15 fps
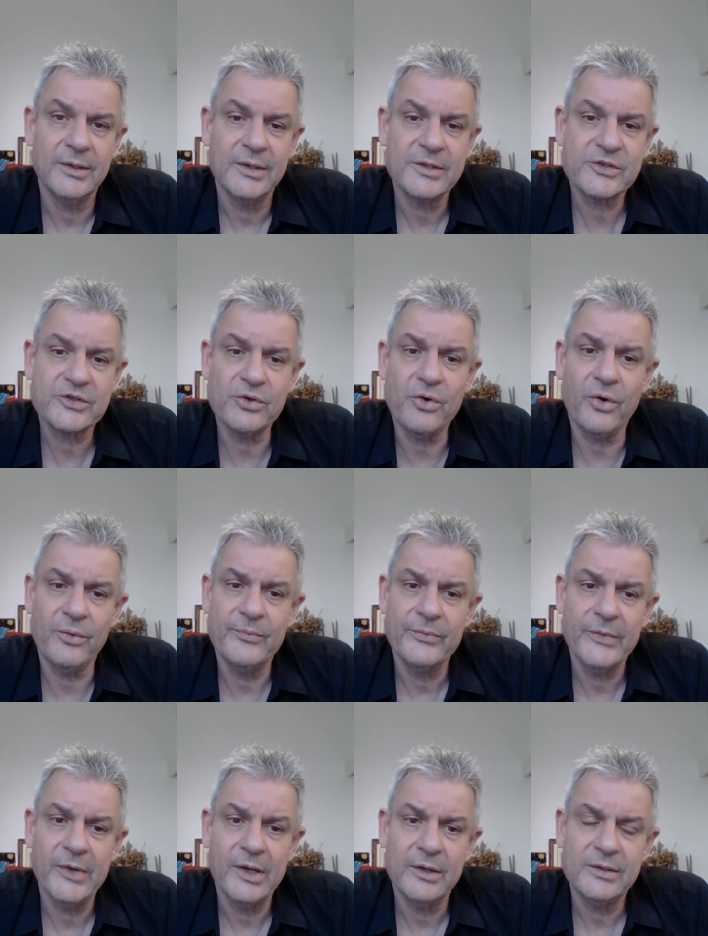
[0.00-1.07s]

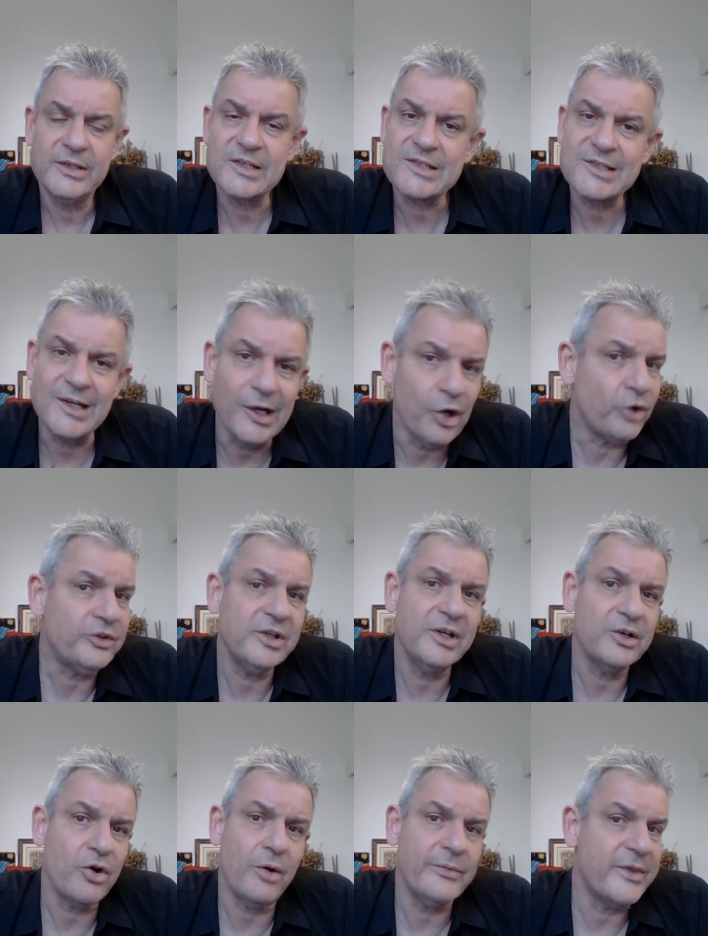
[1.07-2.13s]
So there's a lot
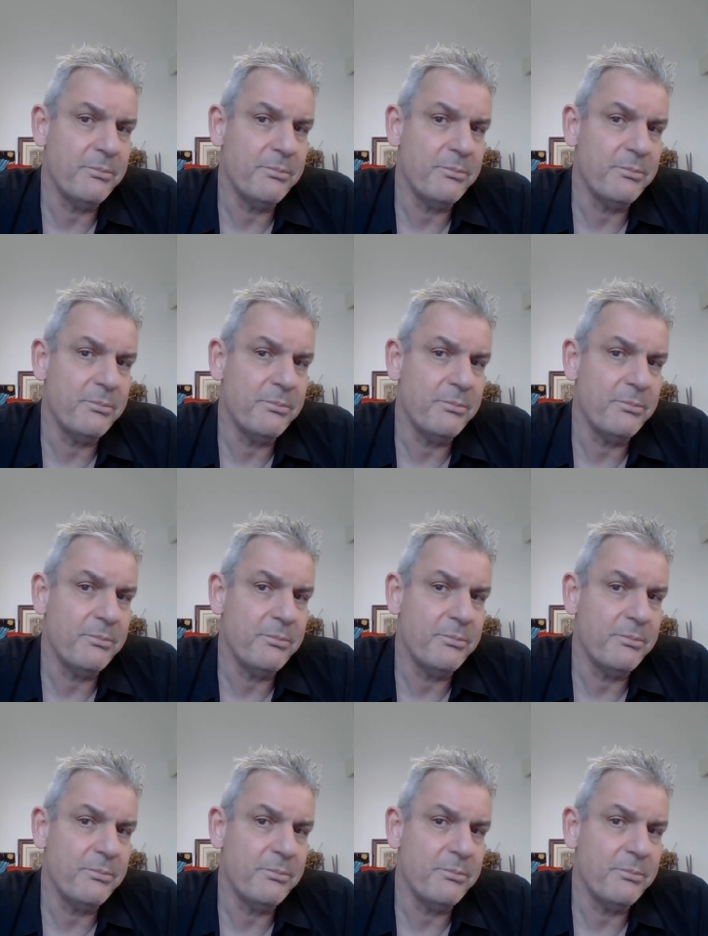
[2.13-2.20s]
in common.